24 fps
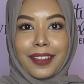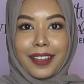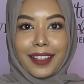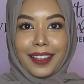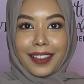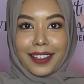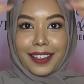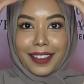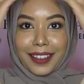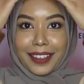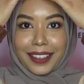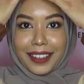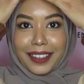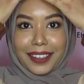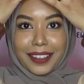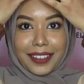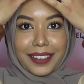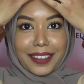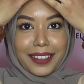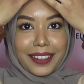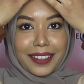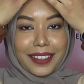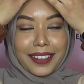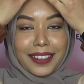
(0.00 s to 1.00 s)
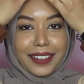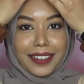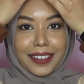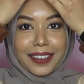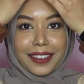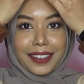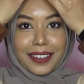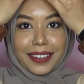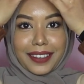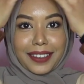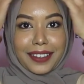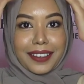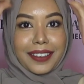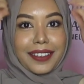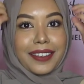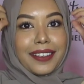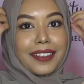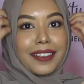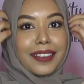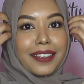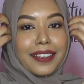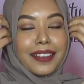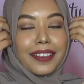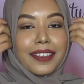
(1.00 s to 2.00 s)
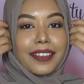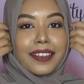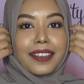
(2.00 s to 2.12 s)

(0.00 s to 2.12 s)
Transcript: [no speech]